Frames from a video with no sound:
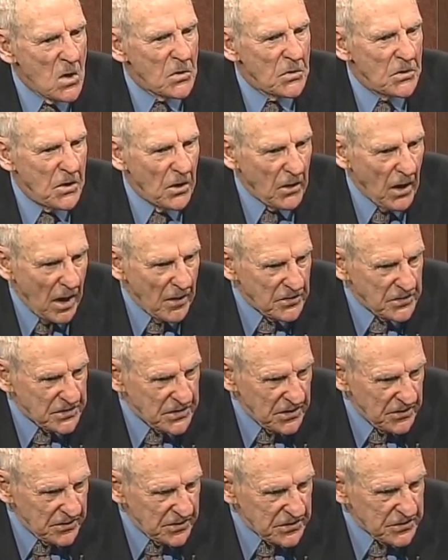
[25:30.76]
There are
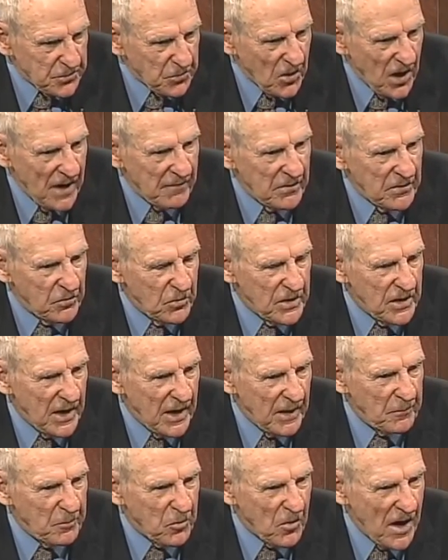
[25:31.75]
serious problems. We
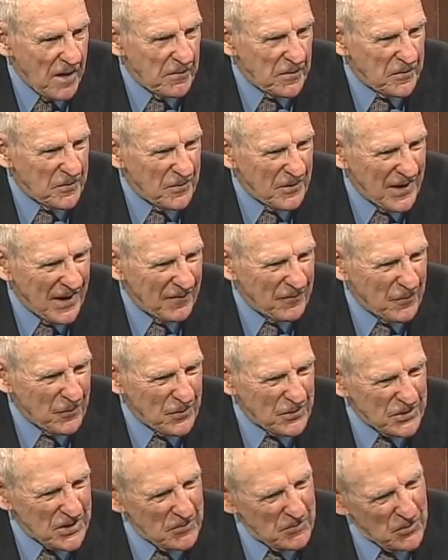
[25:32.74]
had problems when I
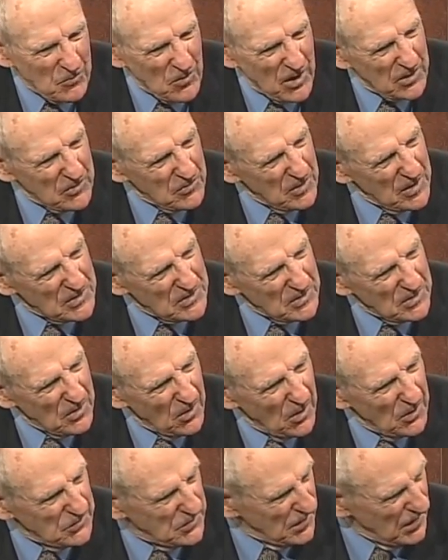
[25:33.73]
first came into recreation
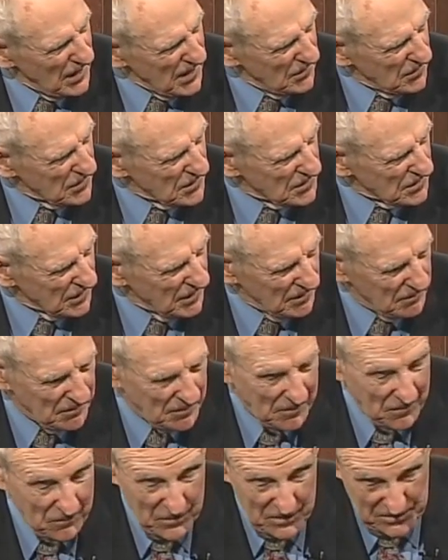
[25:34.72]
called delinquency.
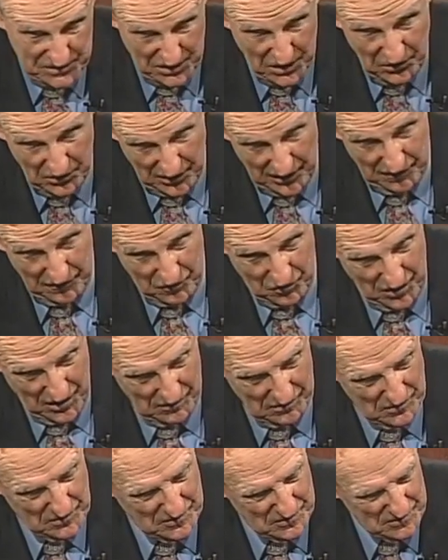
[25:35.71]
Well, we still have
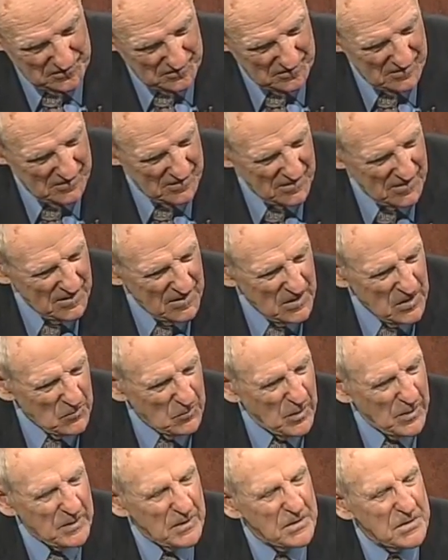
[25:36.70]
problems.
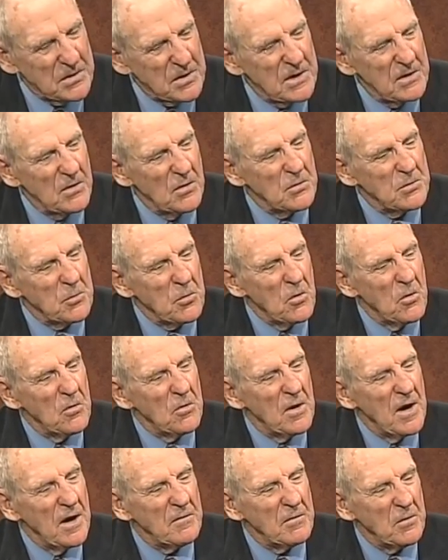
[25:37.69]
But you see, those
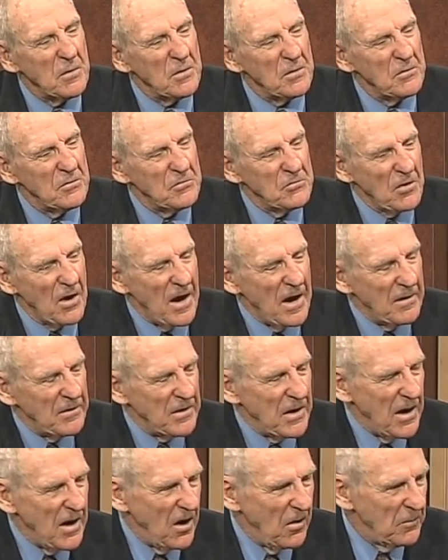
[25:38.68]
programs were trying
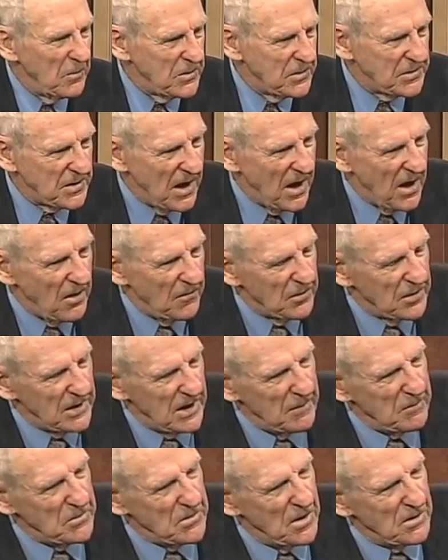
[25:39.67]
to help solve and
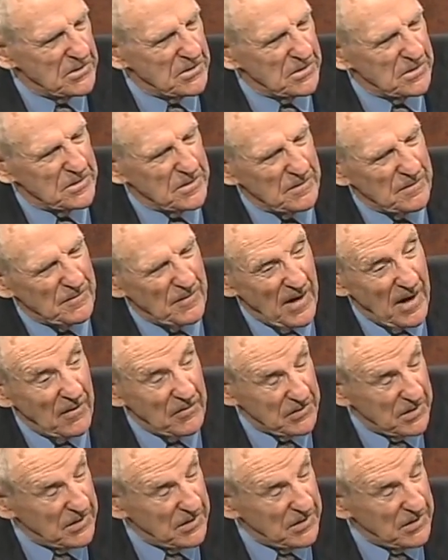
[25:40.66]
keep youngsters involved.